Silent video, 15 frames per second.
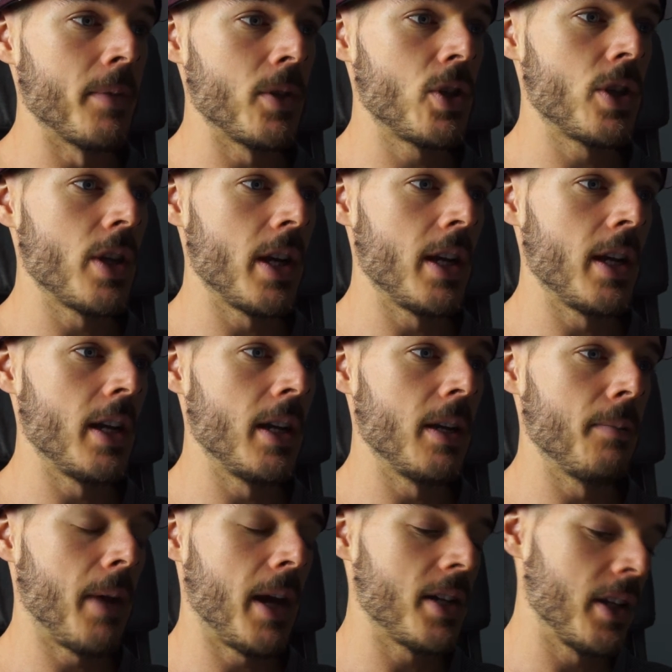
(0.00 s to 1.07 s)

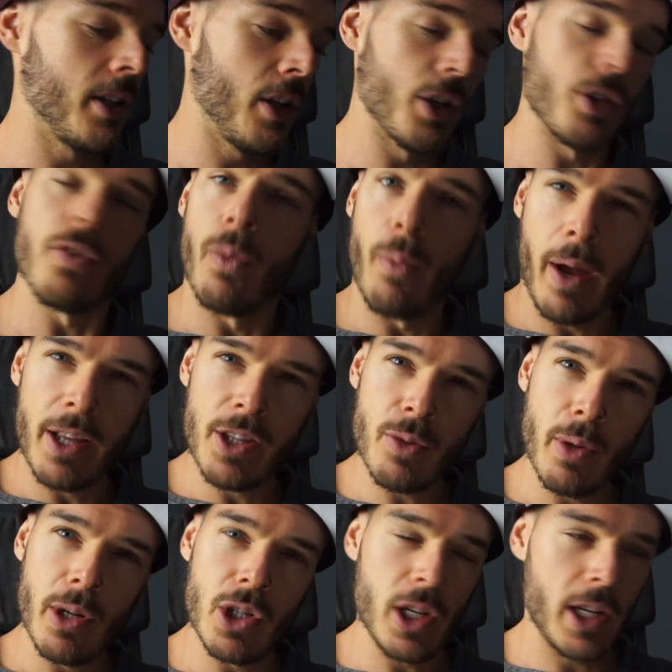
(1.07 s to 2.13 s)
She basically goes for runs
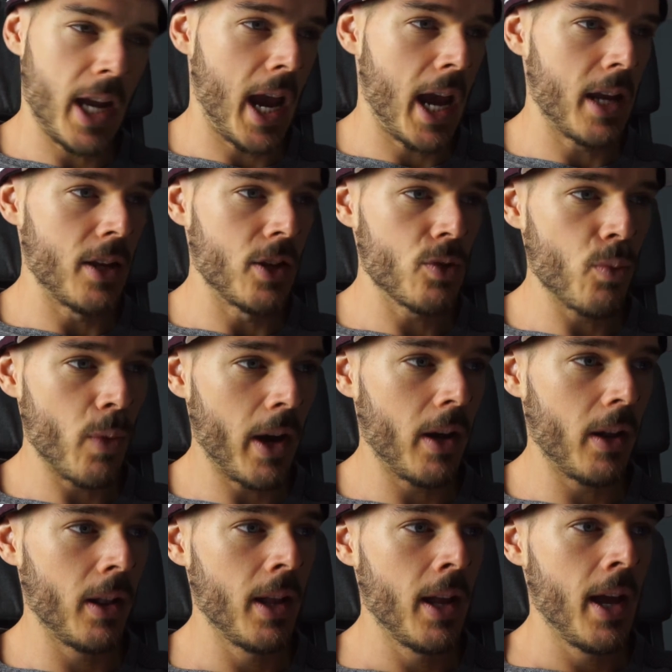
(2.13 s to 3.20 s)
when she can as
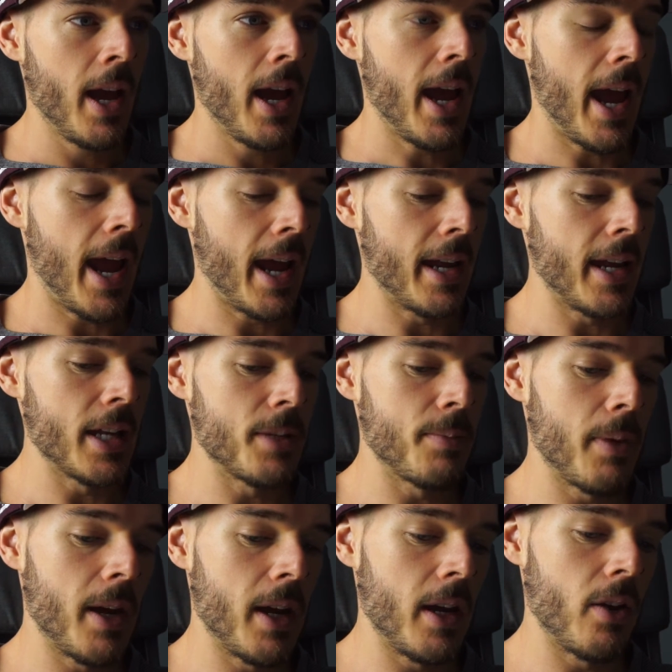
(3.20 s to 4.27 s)
well, and has
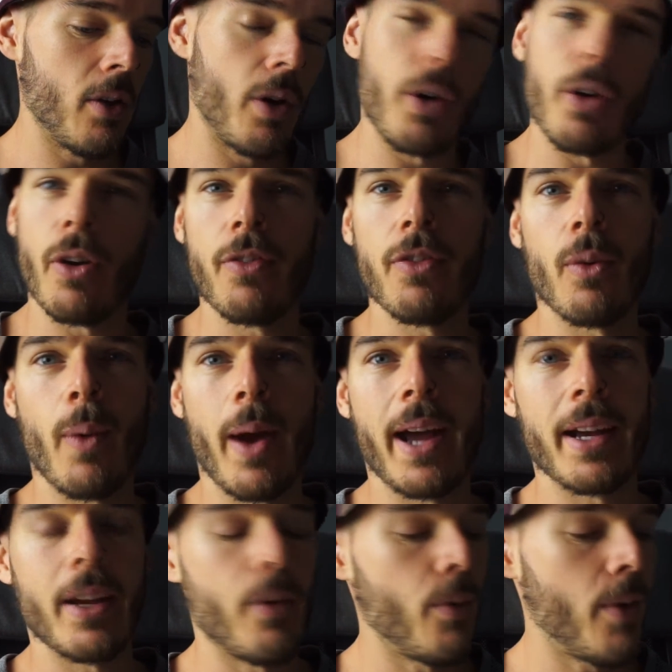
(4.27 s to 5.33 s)
been on and off the
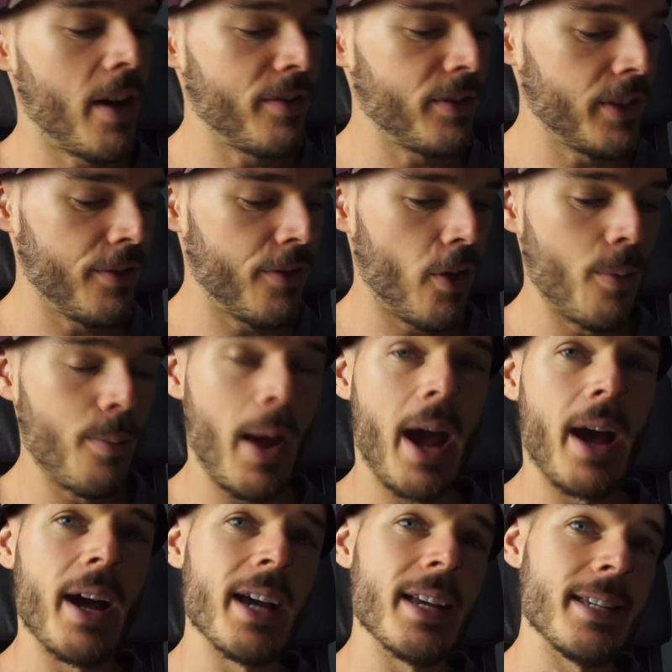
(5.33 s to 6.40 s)
wagon roughly for
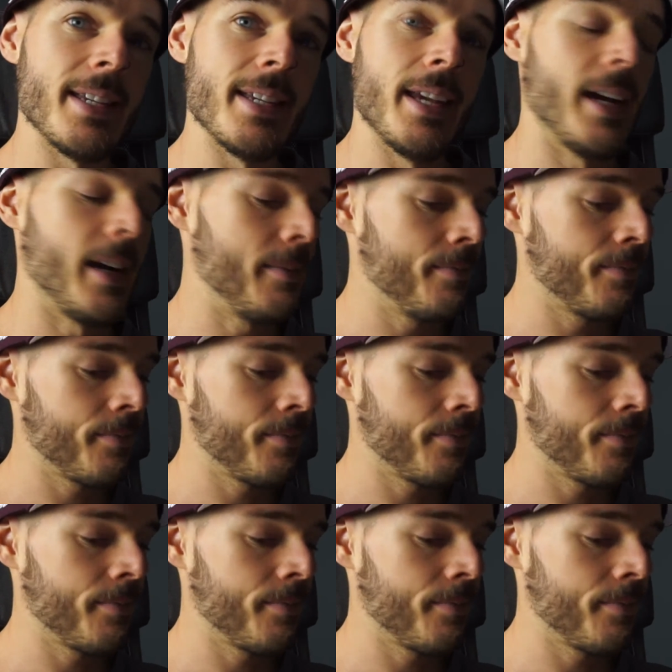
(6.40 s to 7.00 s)
about a year.